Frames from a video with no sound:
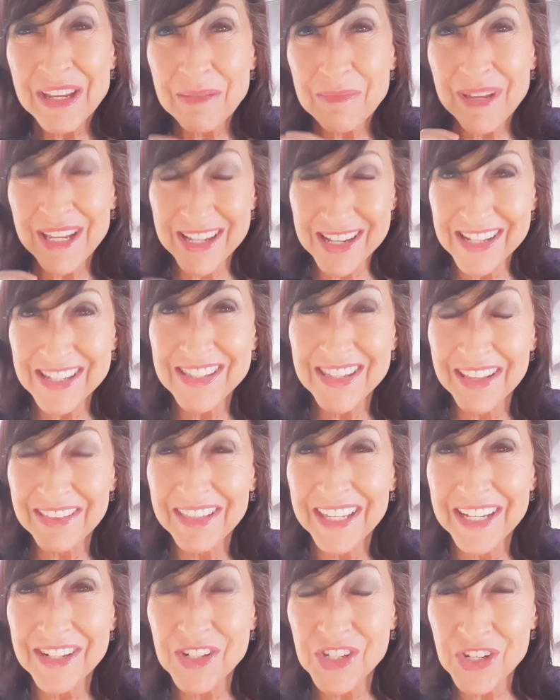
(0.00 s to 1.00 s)
because then
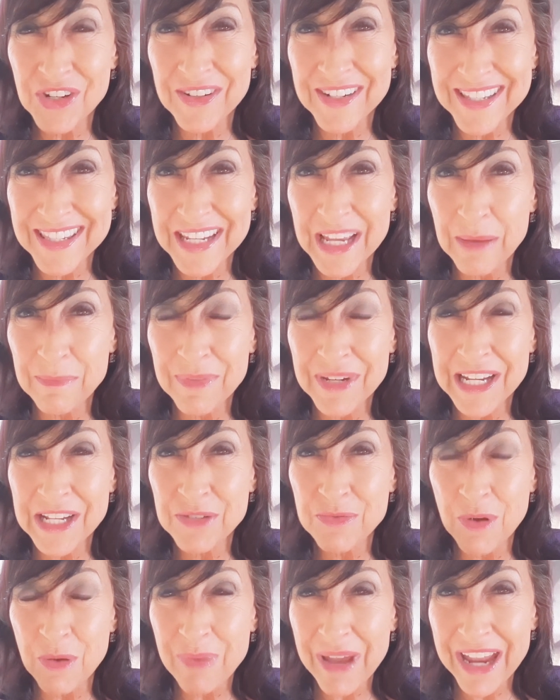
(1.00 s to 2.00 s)
the insurance
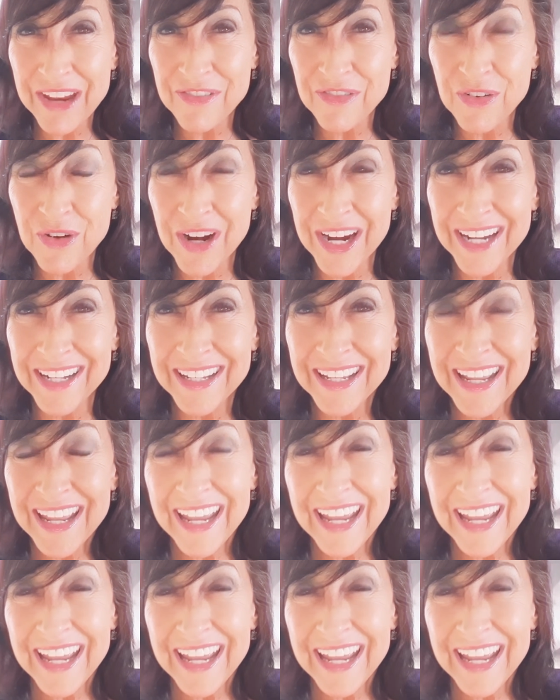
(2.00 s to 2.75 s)
companies won't pay for it,